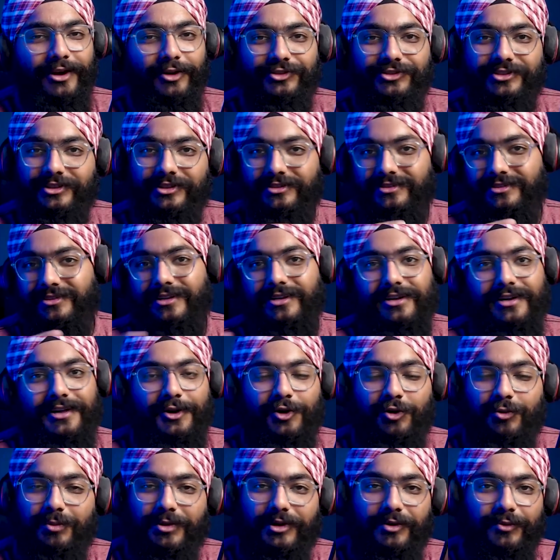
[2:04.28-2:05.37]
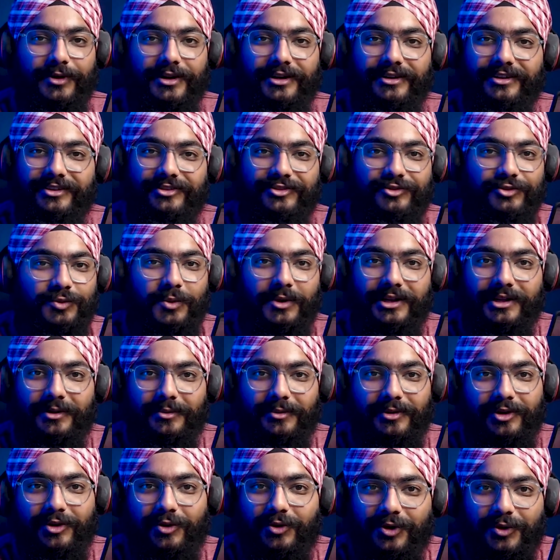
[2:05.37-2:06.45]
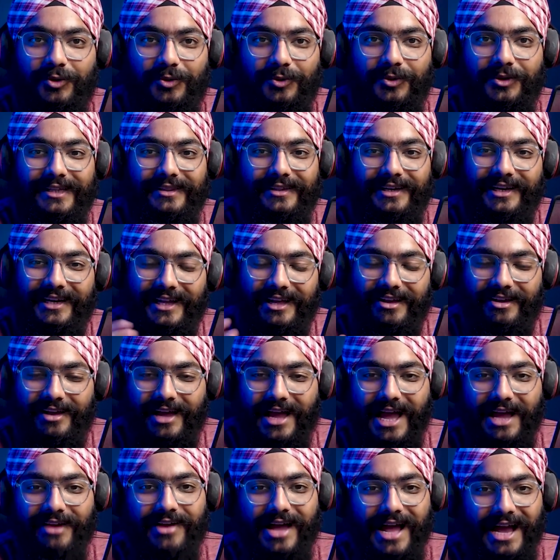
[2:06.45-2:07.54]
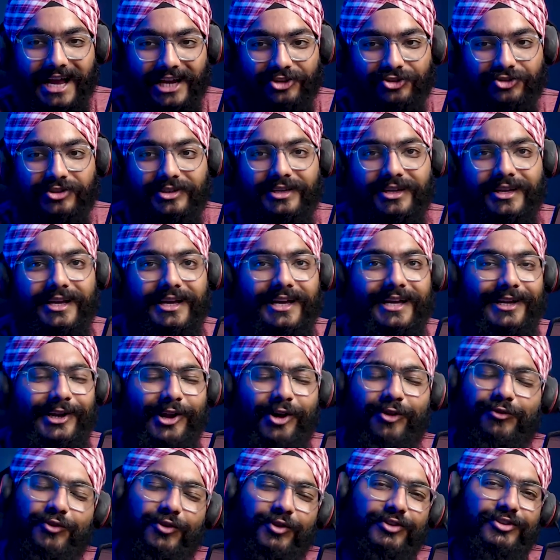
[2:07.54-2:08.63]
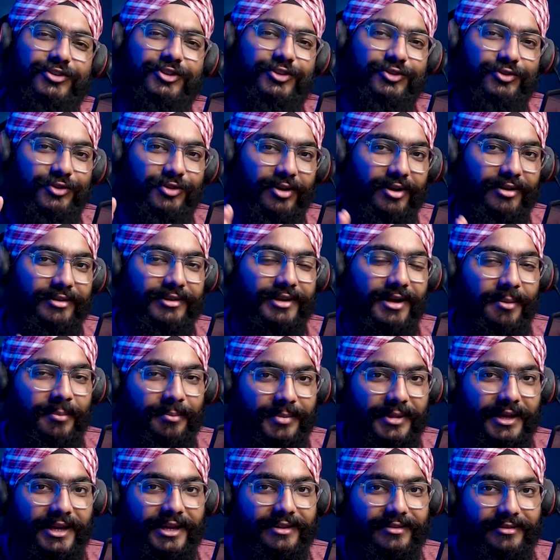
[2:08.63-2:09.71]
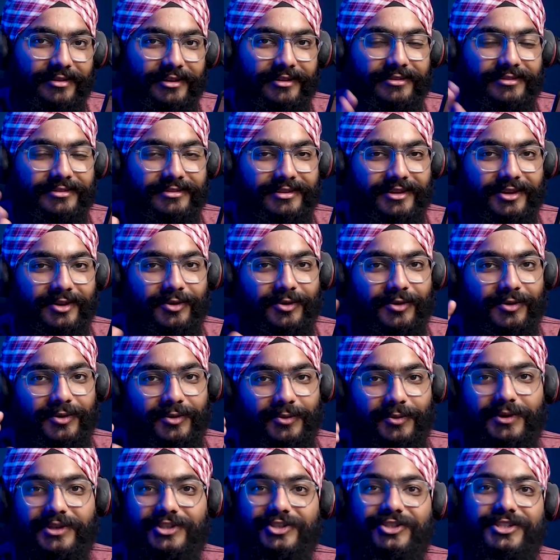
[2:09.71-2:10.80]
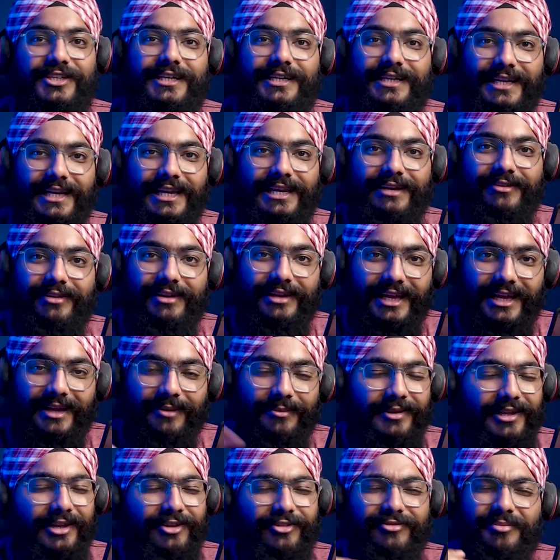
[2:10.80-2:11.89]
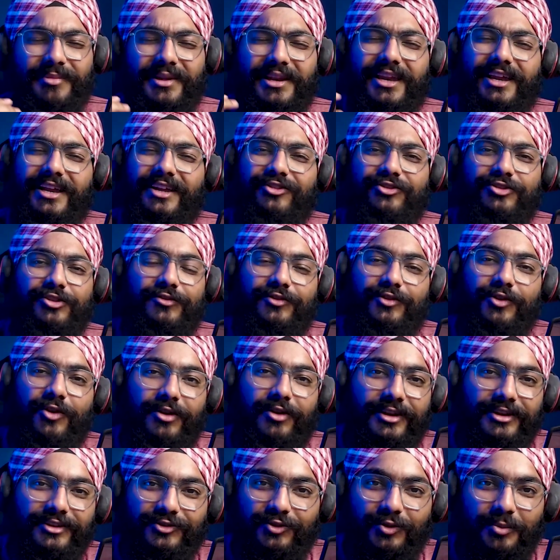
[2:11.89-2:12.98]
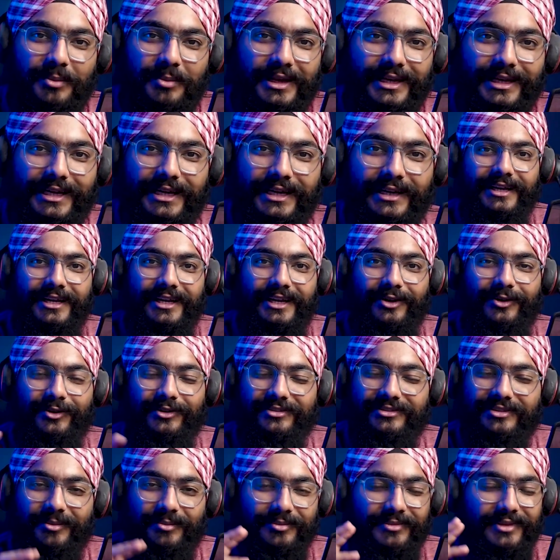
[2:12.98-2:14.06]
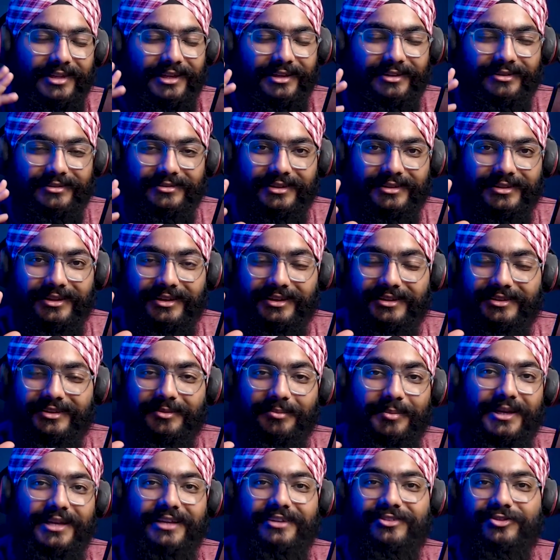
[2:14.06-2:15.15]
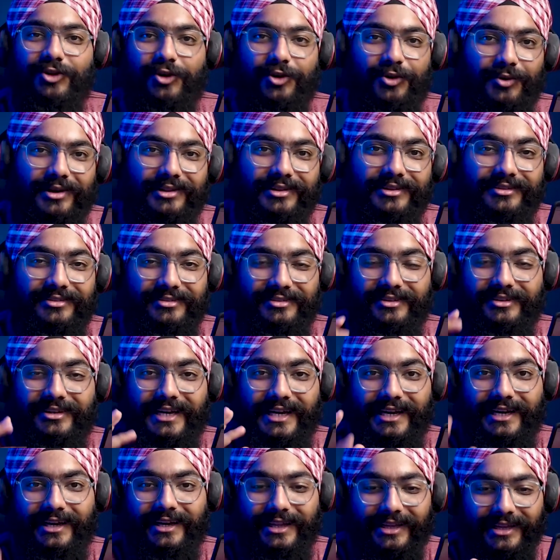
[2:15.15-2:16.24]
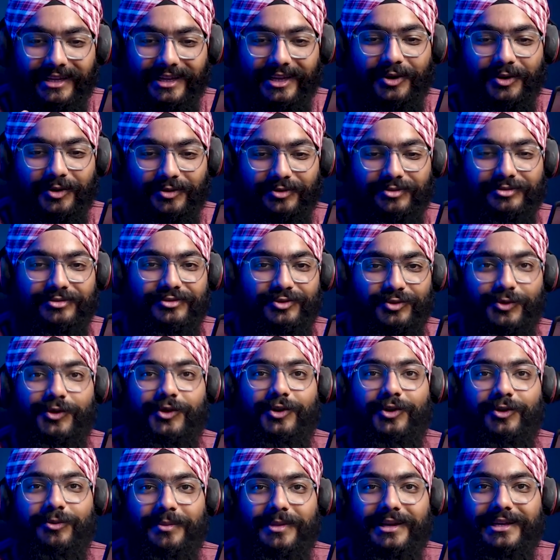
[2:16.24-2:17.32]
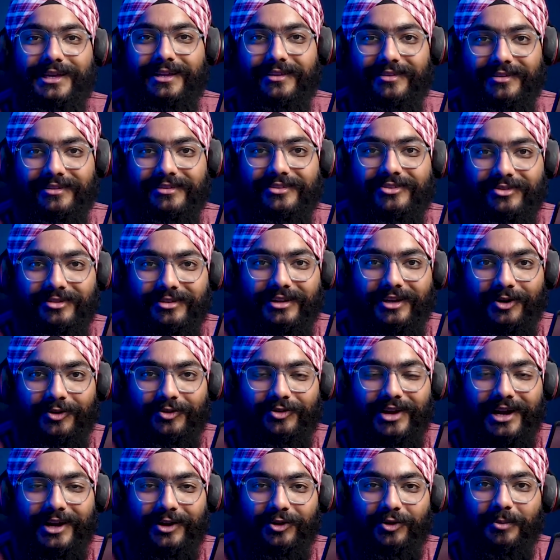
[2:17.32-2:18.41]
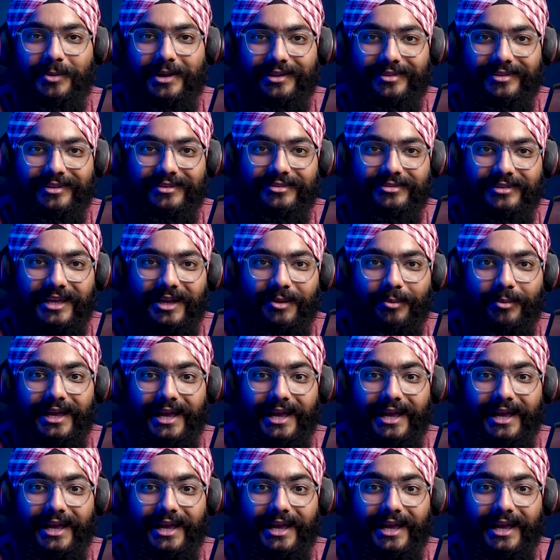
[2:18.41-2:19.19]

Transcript: or just an open world, just do whatever you want to do. They need to have action. Now, of course, you should not compare this, you know, to a GTA level game. They have millions of dollars to make it. You know, it's something, the beast altogether. This is an indie, you know, studio making this, you know, trying to make this game.